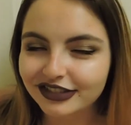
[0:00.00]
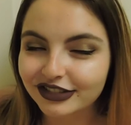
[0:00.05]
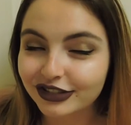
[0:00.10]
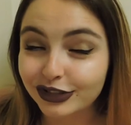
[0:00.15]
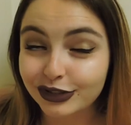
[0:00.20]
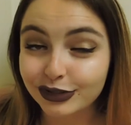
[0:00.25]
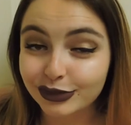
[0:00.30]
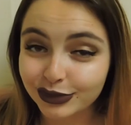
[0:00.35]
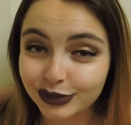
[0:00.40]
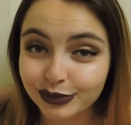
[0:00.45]

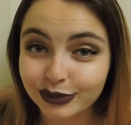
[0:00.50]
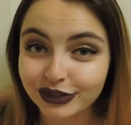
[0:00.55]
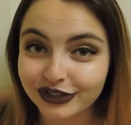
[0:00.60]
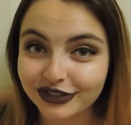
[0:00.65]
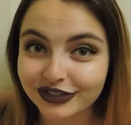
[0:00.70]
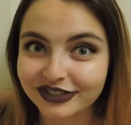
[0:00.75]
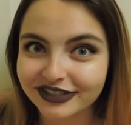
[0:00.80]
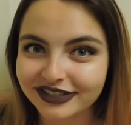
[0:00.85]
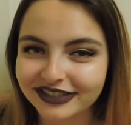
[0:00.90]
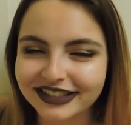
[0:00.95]
the
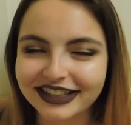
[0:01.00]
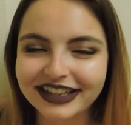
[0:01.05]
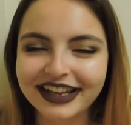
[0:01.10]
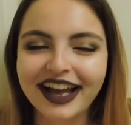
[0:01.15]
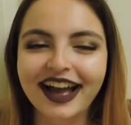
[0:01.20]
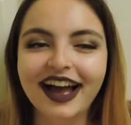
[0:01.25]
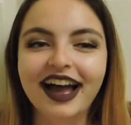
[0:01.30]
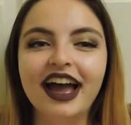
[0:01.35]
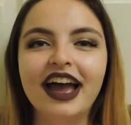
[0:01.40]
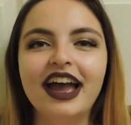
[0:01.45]
usual.
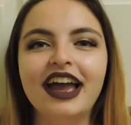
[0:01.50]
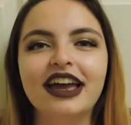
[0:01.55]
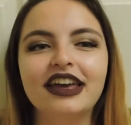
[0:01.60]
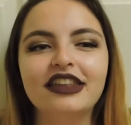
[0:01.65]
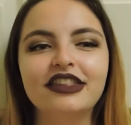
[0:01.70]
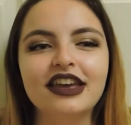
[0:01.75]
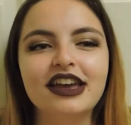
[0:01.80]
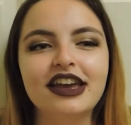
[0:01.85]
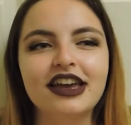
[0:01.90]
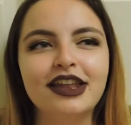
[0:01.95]

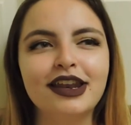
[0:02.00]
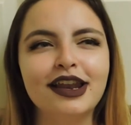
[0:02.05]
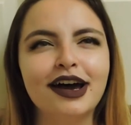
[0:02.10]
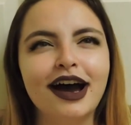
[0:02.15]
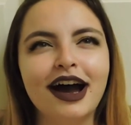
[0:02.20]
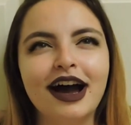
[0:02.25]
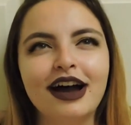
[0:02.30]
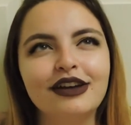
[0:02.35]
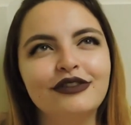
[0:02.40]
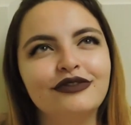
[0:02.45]
And then
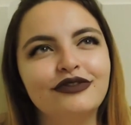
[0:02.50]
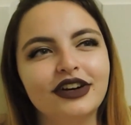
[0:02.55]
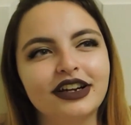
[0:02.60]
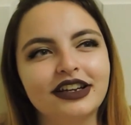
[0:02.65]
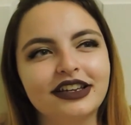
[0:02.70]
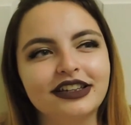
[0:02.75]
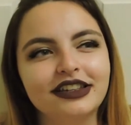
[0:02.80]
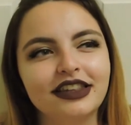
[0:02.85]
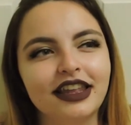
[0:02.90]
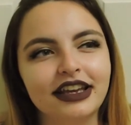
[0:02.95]
I
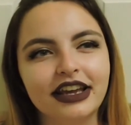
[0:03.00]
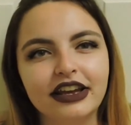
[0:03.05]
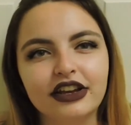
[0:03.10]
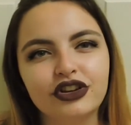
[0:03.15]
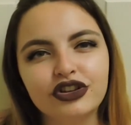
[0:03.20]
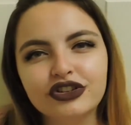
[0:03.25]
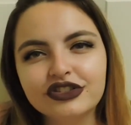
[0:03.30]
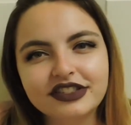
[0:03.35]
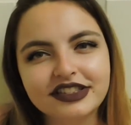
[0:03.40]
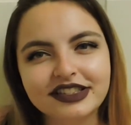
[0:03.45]

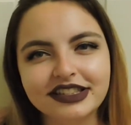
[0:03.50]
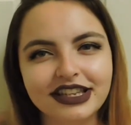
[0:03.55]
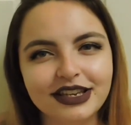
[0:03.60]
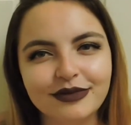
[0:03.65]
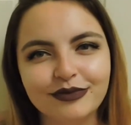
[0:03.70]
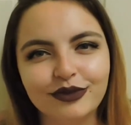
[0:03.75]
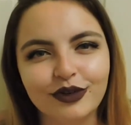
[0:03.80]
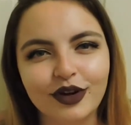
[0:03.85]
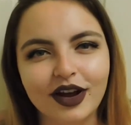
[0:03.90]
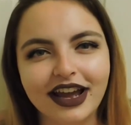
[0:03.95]
couldn't
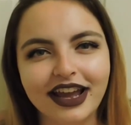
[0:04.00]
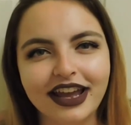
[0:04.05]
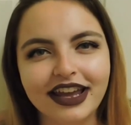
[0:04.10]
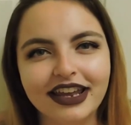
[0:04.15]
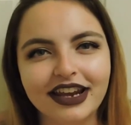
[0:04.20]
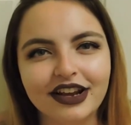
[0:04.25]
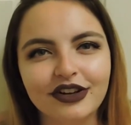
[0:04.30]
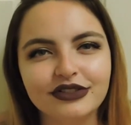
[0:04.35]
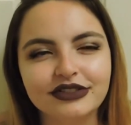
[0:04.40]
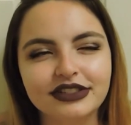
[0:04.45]
sleep, right?
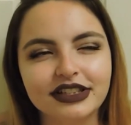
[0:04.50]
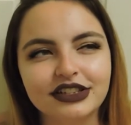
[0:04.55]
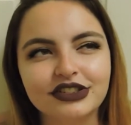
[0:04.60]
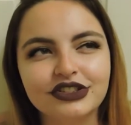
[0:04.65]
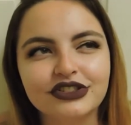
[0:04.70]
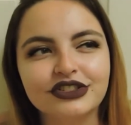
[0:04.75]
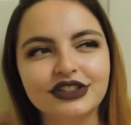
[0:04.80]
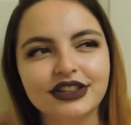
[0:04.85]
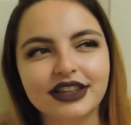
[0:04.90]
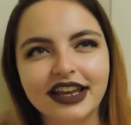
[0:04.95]
And I was like
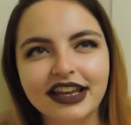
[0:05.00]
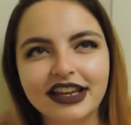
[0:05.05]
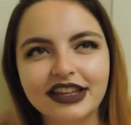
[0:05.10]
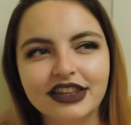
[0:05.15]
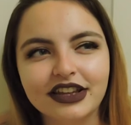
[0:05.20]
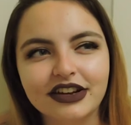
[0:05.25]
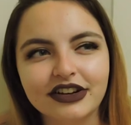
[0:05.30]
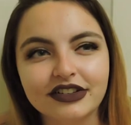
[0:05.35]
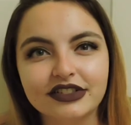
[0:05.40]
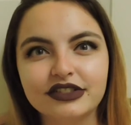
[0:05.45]
just
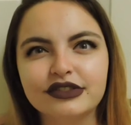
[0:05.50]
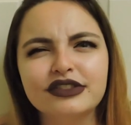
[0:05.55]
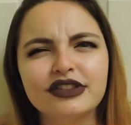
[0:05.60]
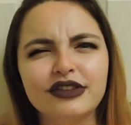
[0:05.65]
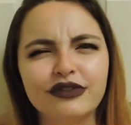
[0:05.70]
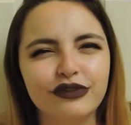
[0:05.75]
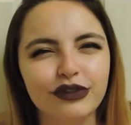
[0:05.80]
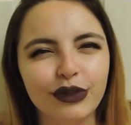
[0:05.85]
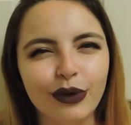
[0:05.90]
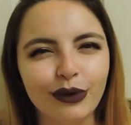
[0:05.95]
laying there because it's
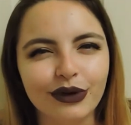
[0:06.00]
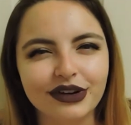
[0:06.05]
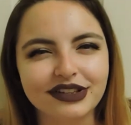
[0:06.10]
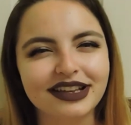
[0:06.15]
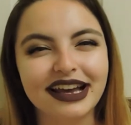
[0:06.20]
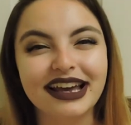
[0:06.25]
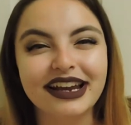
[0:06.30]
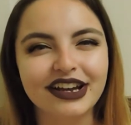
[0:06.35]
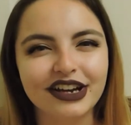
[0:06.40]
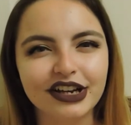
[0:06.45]
the floor. It's
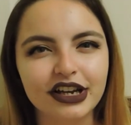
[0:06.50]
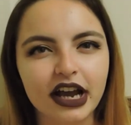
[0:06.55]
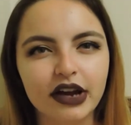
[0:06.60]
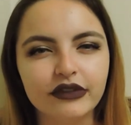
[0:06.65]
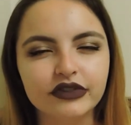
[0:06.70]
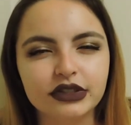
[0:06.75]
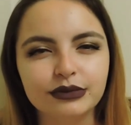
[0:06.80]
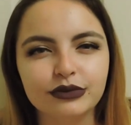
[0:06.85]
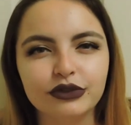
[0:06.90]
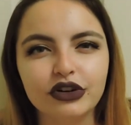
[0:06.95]
kind of
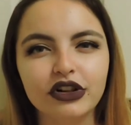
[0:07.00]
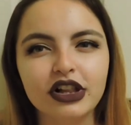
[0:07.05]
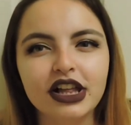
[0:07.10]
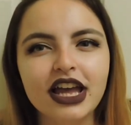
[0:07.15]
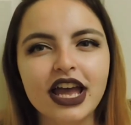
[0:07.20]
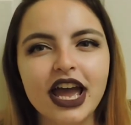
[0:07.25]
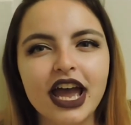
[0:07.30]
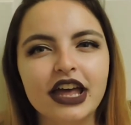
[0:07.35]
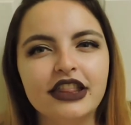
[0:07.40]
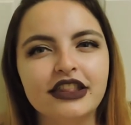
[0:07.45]
uncomfortable.
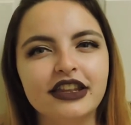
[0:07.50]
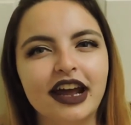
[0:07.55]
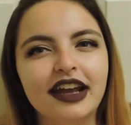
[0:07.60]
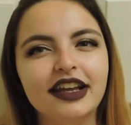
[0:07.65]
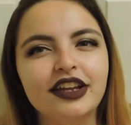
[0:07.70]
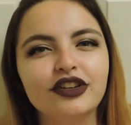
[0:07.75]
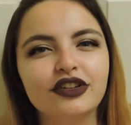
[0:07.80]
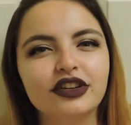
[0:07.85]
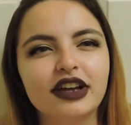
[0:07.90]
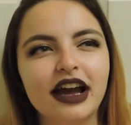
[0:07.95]
And then
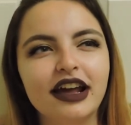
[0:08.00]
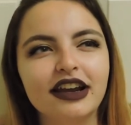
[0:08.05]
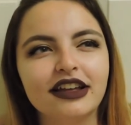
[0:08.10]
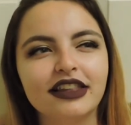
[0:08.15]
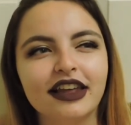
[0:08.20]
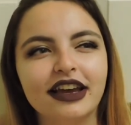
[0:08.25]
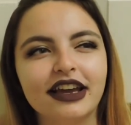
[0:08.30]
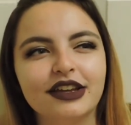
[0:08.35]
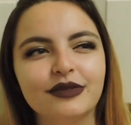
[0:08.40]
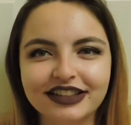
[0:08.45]
I hear kind
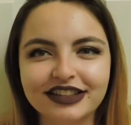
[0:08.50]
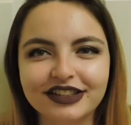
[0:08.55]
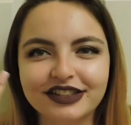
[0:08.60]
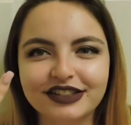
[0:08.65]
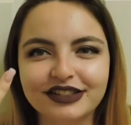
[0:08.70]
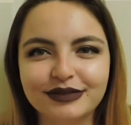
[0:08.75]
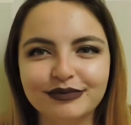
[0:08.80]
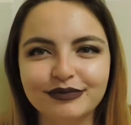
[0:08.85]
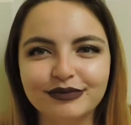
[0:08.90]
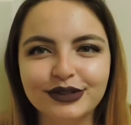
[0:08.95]
of like the
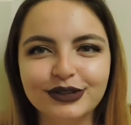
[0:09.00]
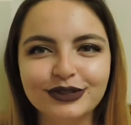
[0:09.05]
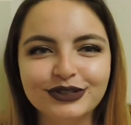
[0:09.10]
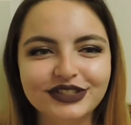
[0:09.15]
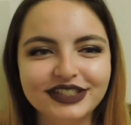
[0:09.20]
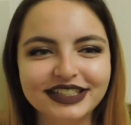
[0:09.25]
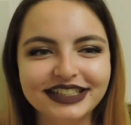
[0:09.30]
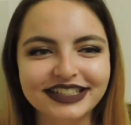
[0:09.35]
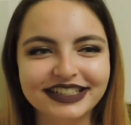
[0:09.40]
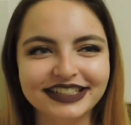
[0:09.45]

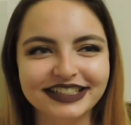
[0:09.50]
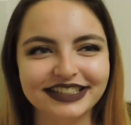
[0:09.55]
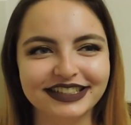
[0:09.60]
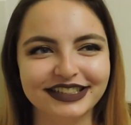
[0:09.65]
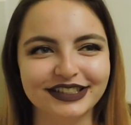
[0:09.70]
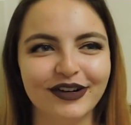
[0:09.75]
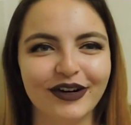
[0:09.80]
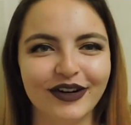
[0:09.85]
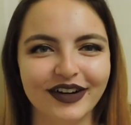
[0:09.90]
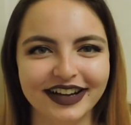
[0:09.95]
smooching
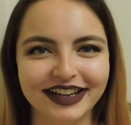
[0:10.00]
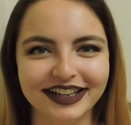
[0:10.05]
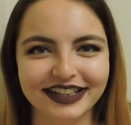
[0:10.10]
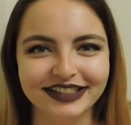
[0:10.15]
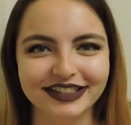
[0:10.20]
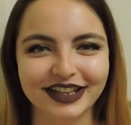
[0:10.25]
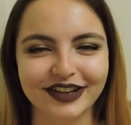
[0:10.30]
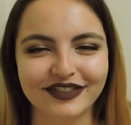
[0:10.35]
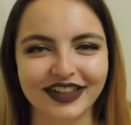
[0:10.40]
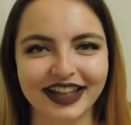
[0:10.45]

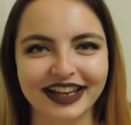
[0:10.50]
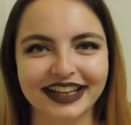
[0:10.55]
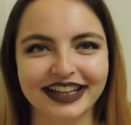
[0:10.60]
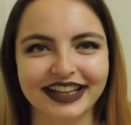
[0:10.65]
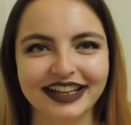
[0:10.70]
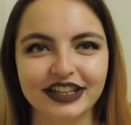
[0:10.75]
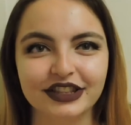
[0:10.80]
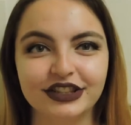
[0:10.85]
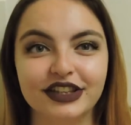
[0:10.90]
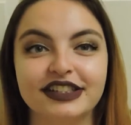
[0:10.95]
noise of
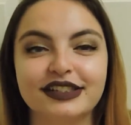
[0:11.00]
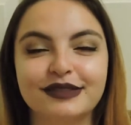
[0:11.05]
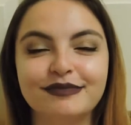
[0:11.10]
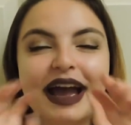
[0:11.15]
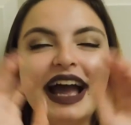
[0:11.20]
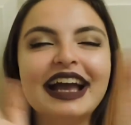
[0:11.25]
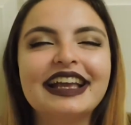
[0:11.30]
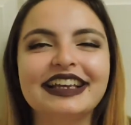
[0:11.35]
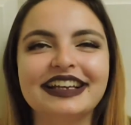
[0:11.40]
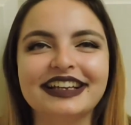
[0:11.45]
like the
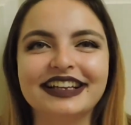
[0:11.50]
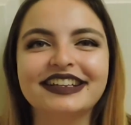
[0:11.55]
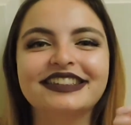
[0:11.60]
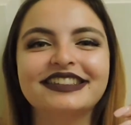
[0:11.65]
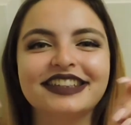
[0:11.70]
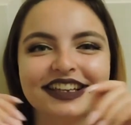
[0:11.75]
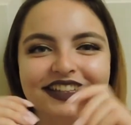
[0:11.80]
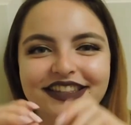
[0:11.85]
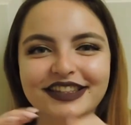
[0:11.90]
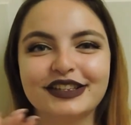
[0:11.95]
smacking.
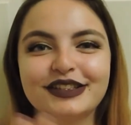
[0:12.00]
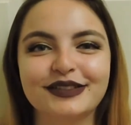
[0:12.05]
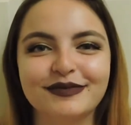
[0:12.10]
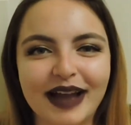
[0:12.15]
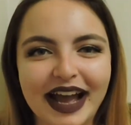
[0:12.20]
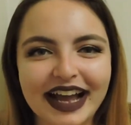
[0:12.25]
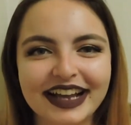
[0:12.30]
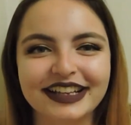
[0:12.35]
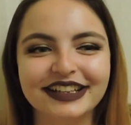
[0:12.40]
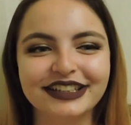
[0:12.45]
It's like the
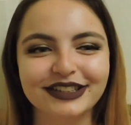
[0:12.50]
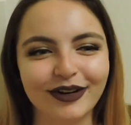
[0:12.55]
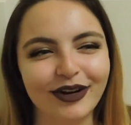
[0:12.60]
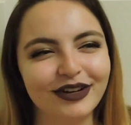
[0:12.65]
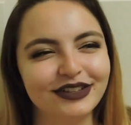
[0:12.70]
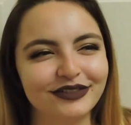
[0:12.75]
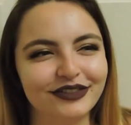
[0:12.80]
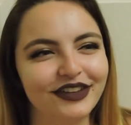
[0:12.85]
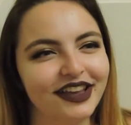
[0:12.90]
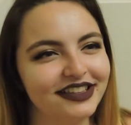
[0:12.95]
smacking
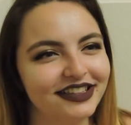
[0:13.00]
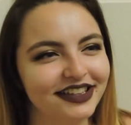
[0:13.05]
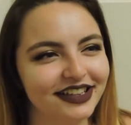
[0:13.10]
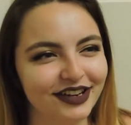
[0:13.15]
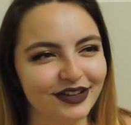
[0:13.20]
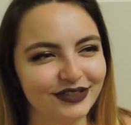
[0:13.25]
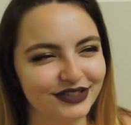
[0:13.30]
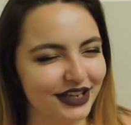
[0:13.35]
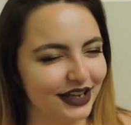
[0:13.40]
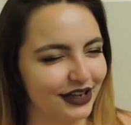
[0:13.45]
noise of kissing.
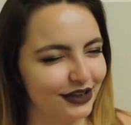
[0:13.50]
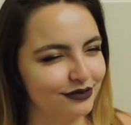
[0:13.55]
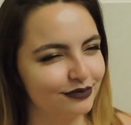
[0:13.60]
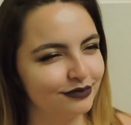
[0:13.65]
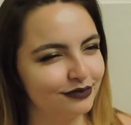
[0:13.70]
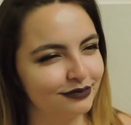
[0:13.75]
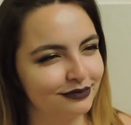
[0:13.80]
And I was like,